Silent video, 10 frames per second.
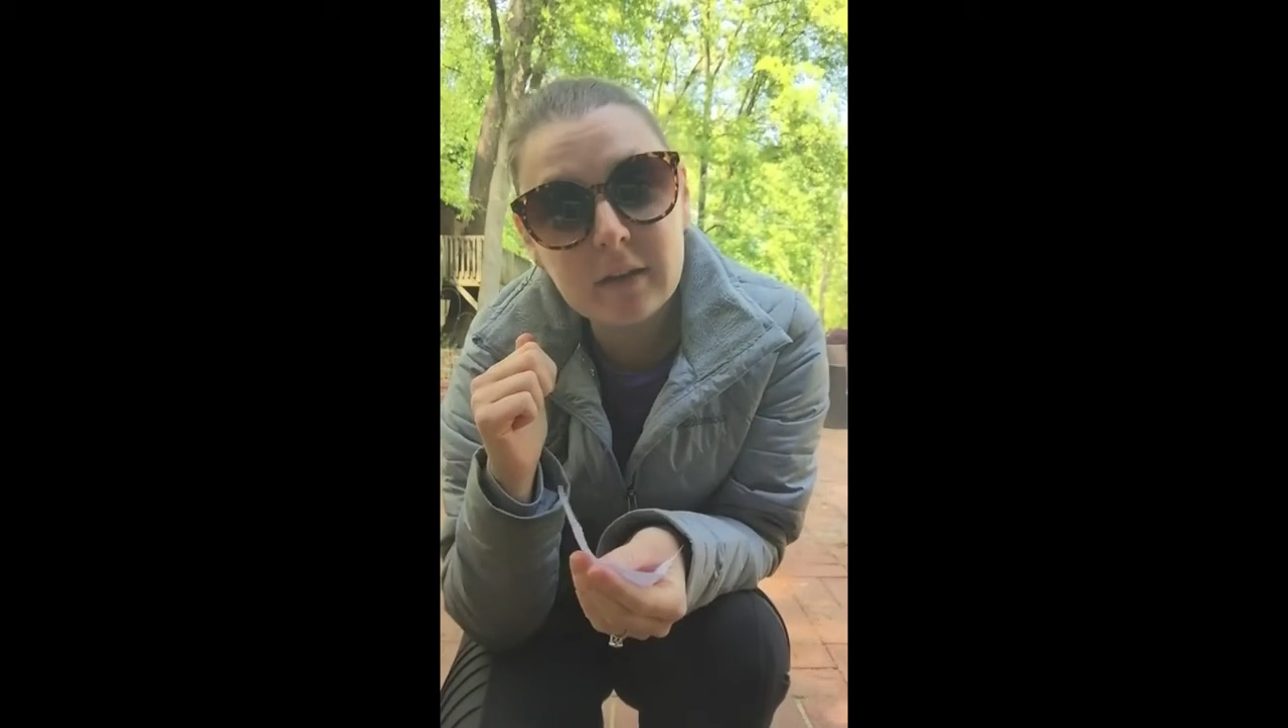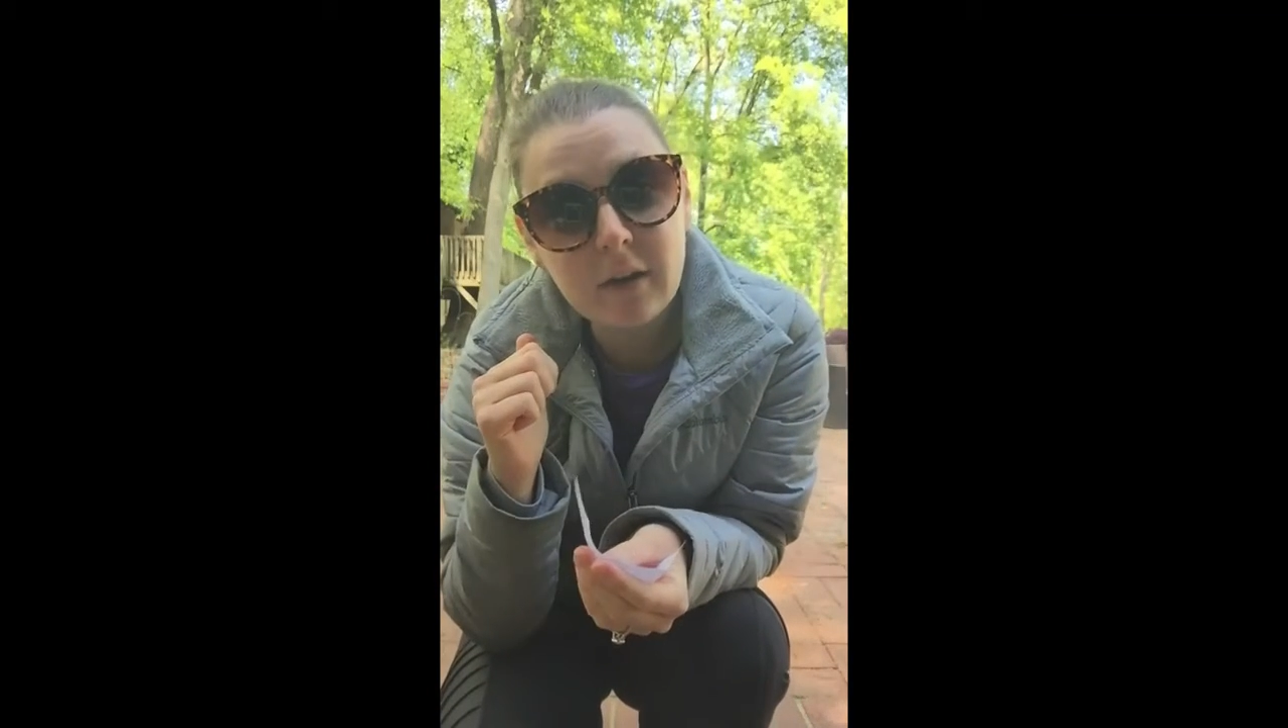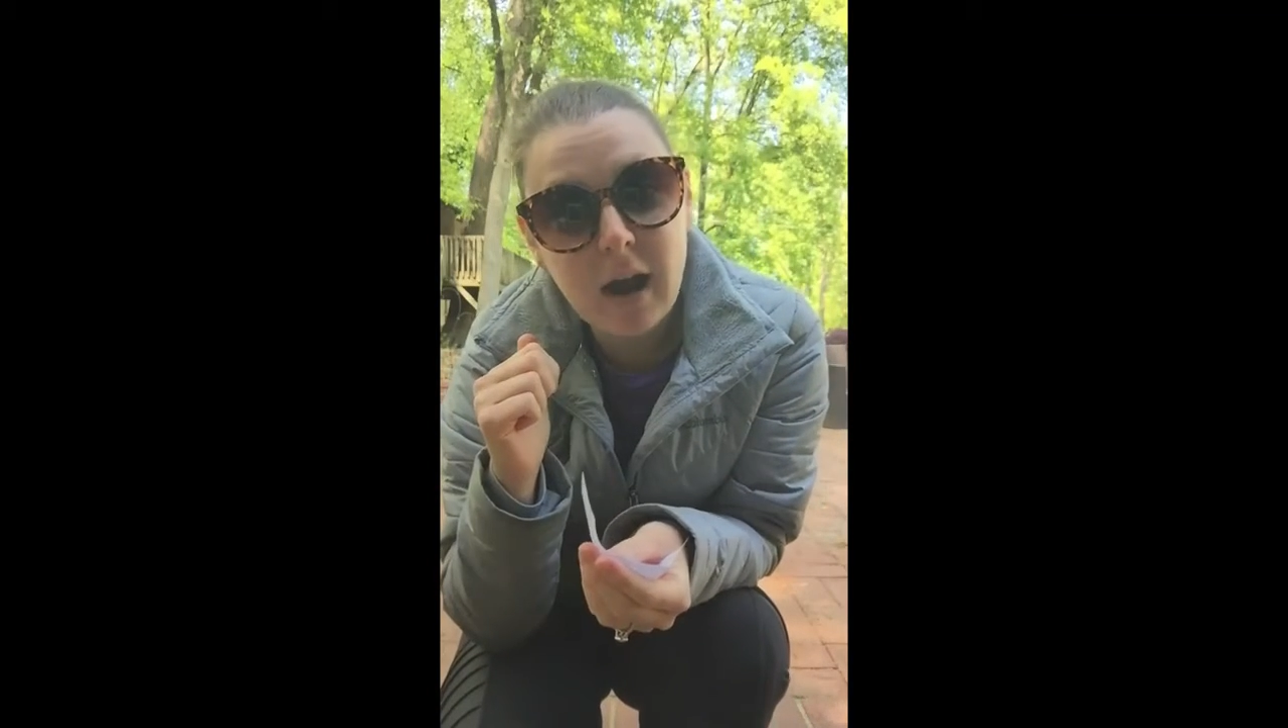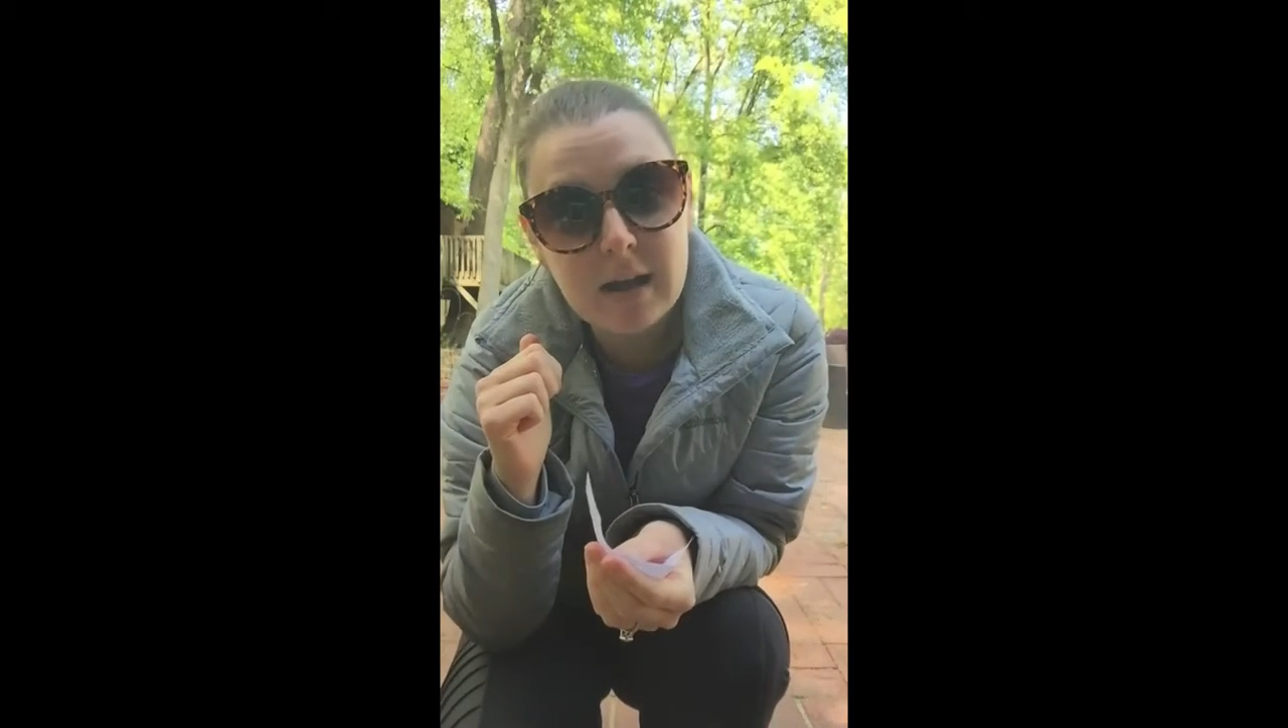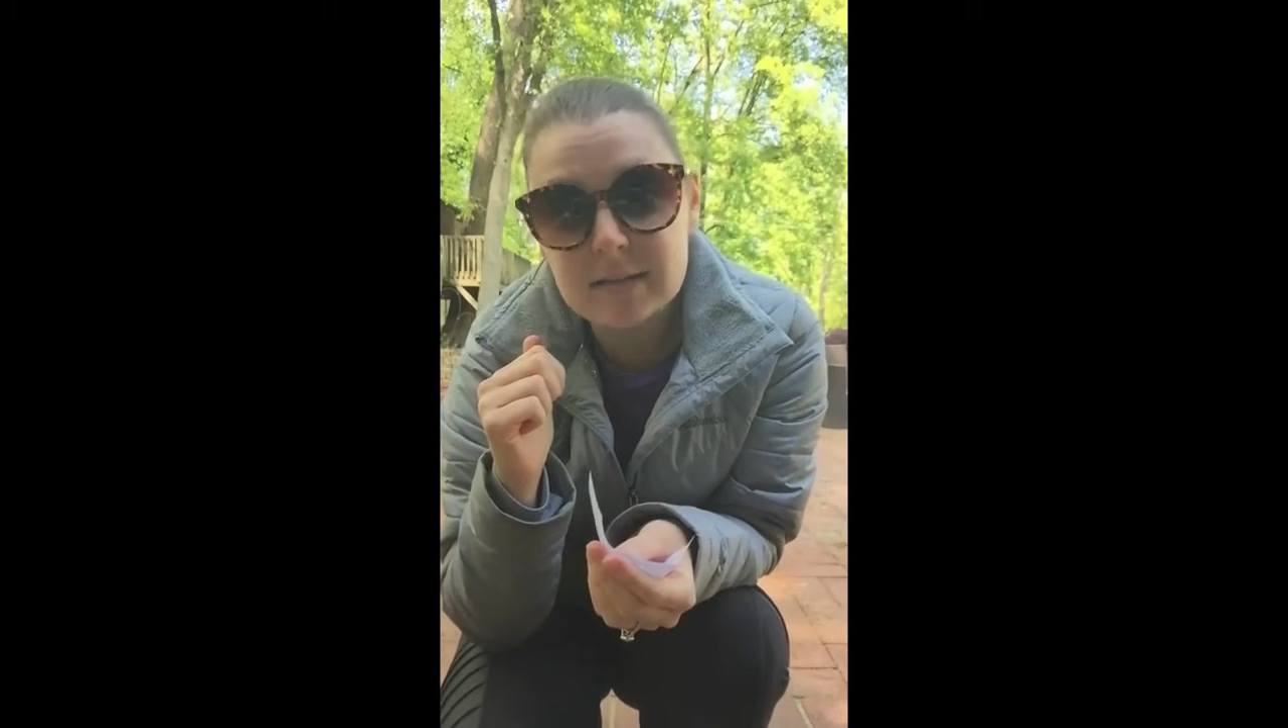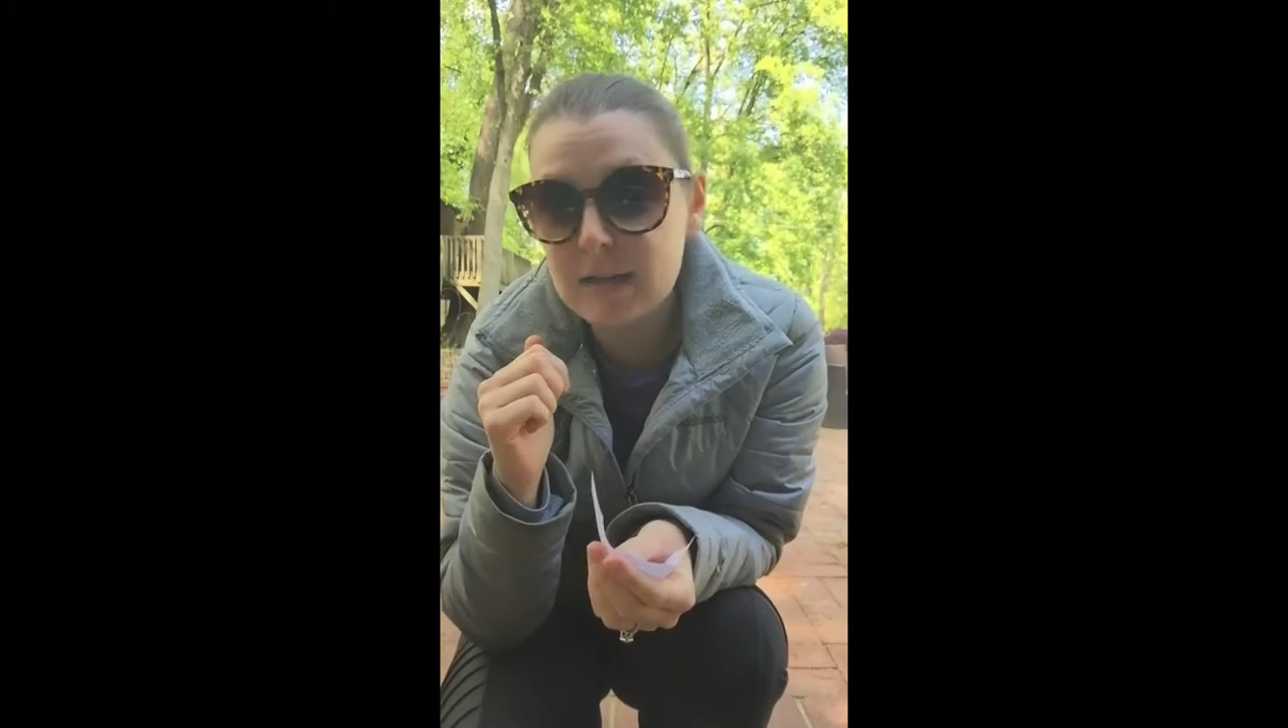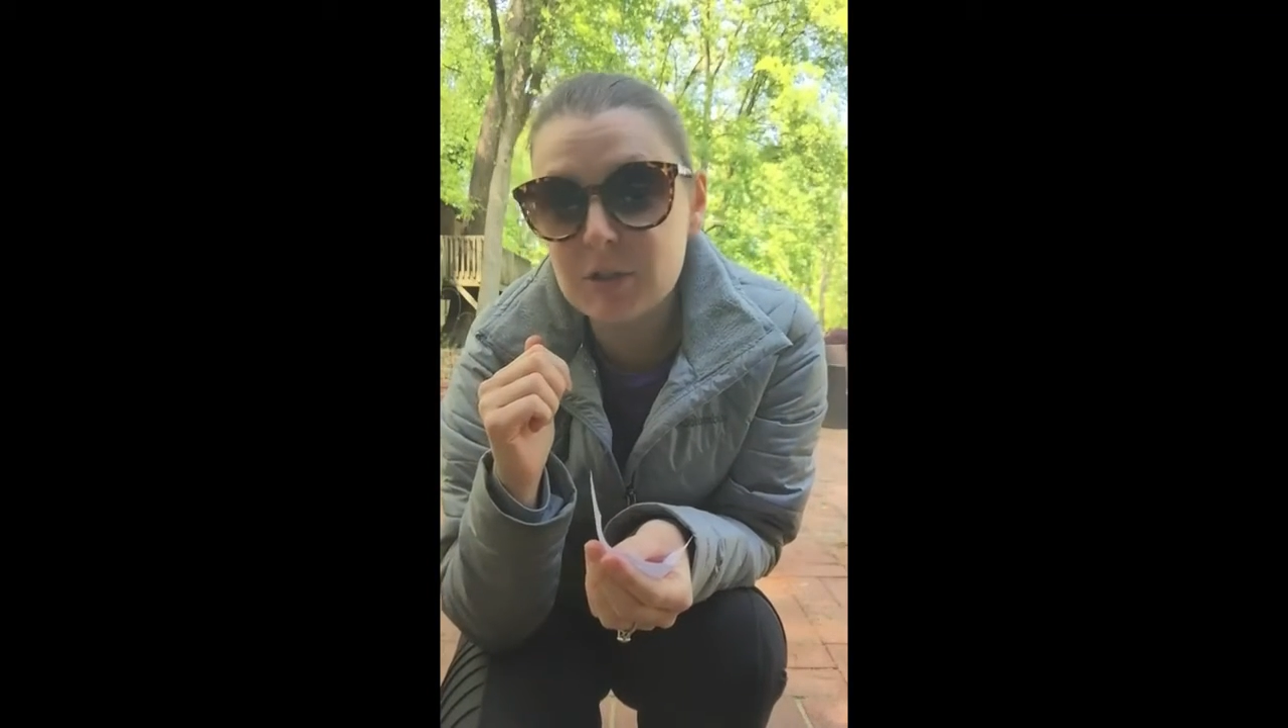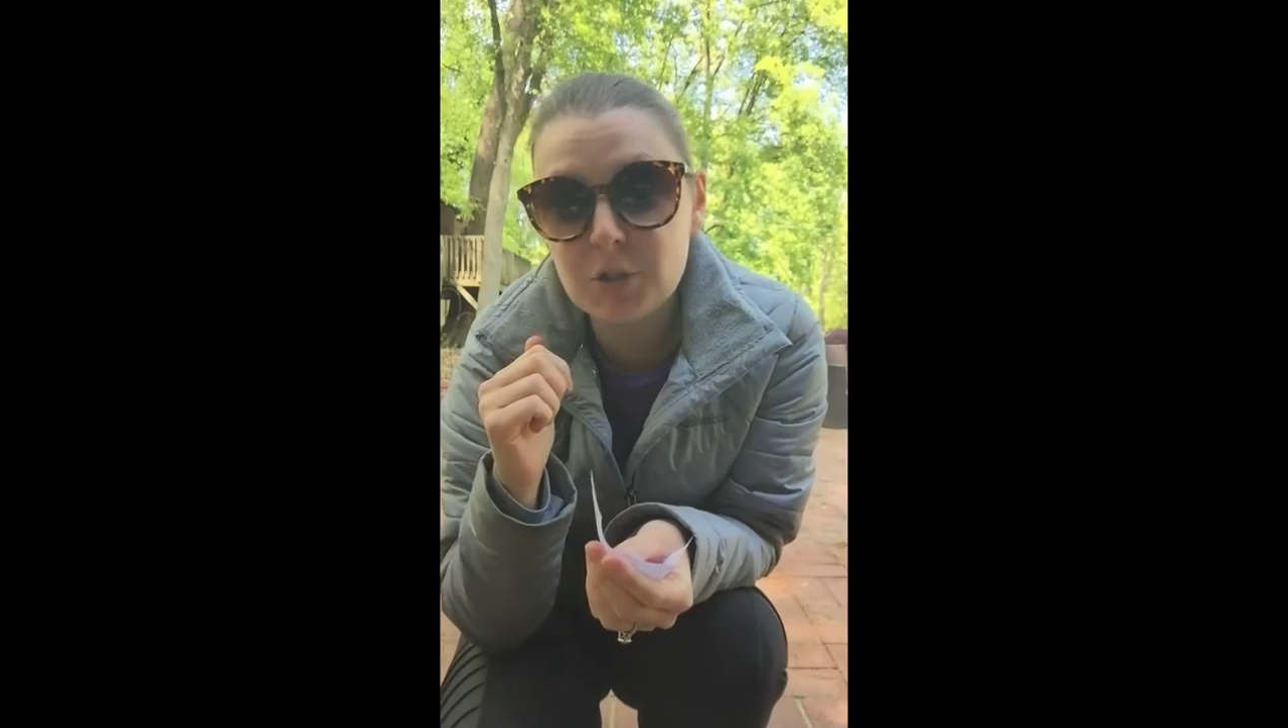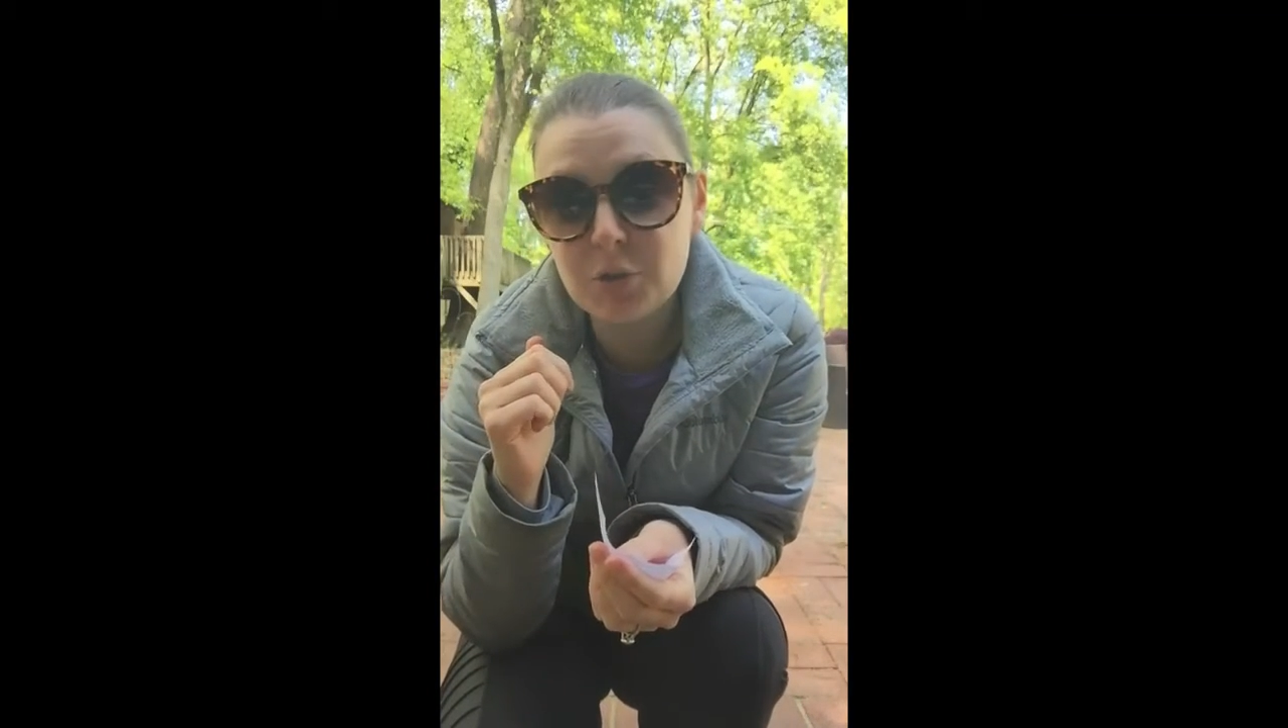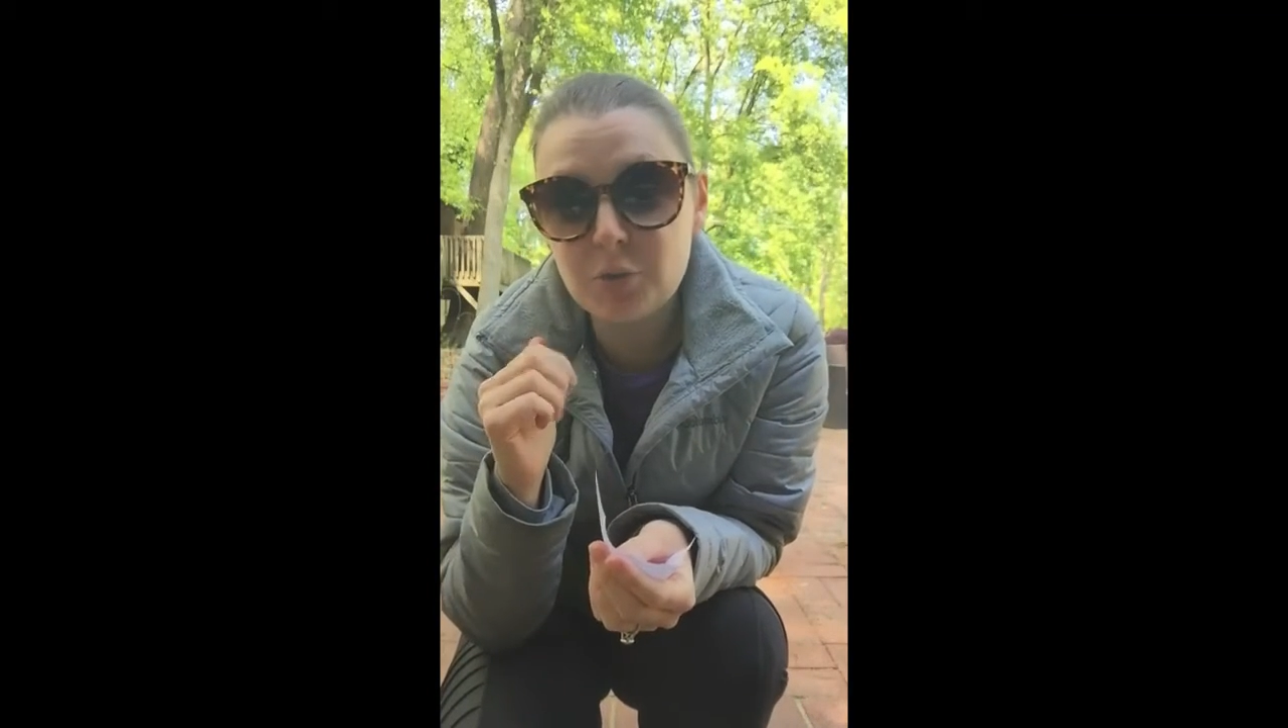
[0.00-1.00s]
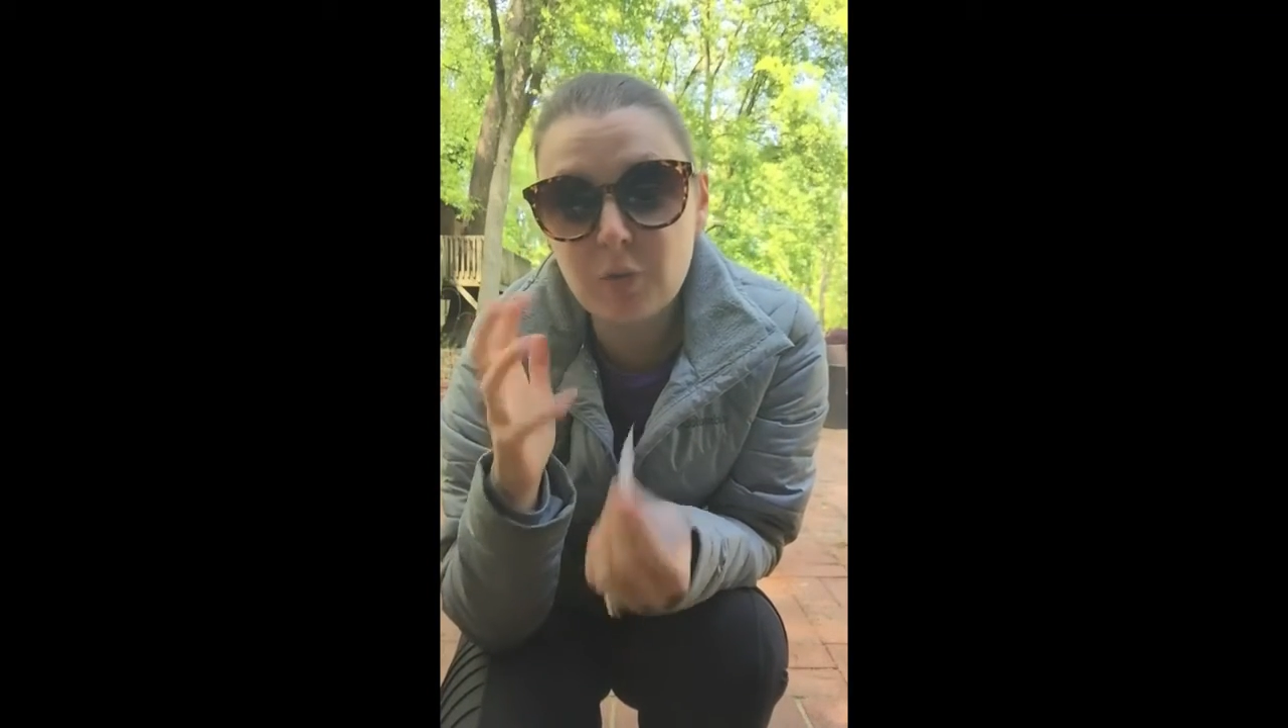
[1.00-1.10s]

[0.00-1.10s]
grass and do